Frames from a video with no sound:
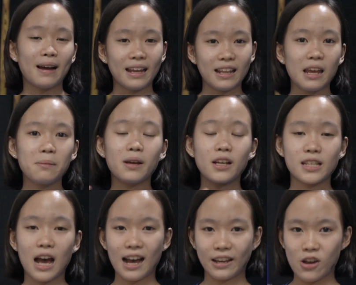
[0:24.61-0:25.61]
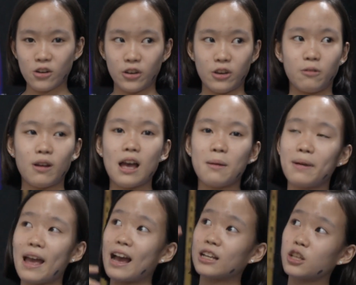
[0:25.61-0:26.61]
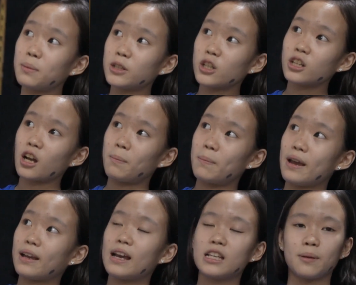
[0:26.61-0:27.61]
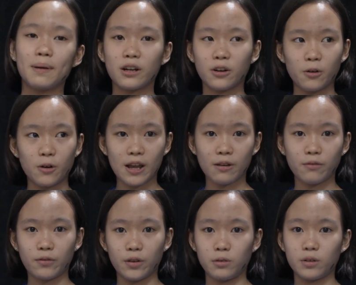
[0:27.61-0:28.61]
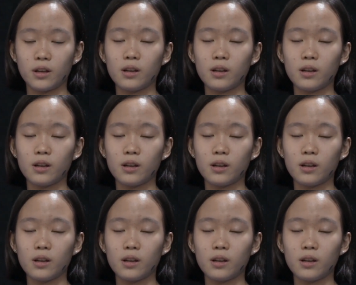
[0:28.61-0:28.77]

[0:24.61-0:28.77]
My name is Ha Kyung-yu, and my exhibition topic is about Korean food.